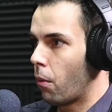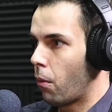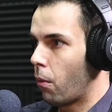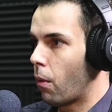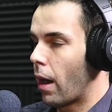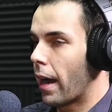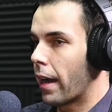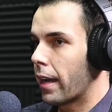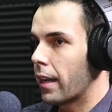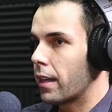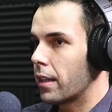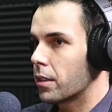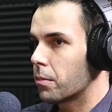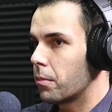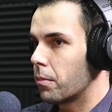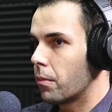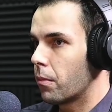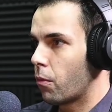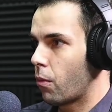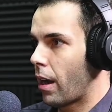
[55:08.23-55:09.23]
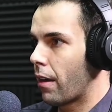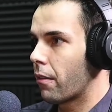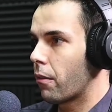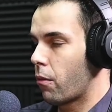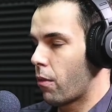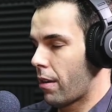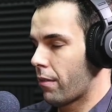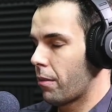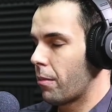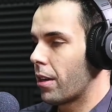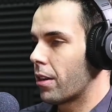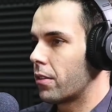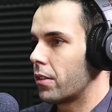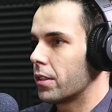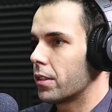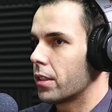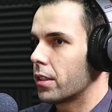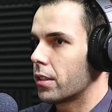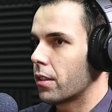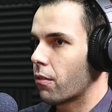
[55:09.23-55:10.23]
Why is one of the main
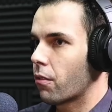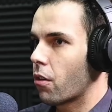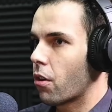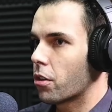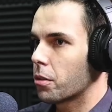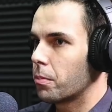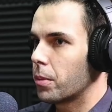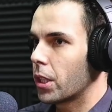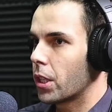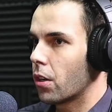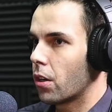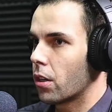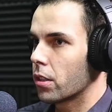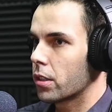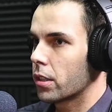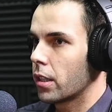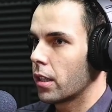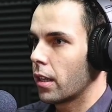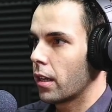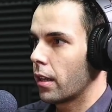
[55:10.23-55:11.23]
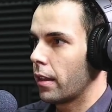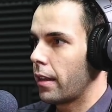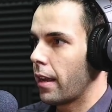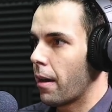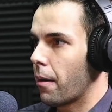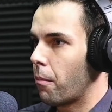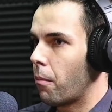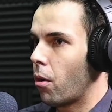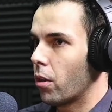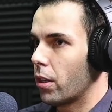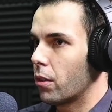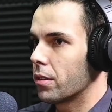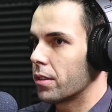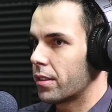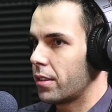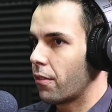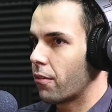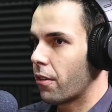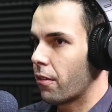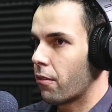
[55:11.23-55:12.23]
reasons is, of course, because their model
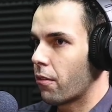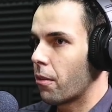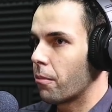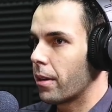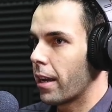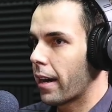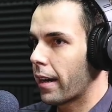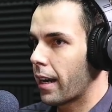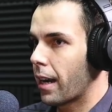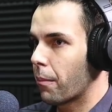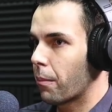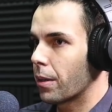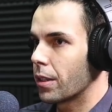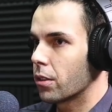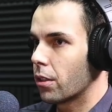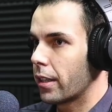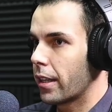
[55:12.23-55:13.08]
is different from their company.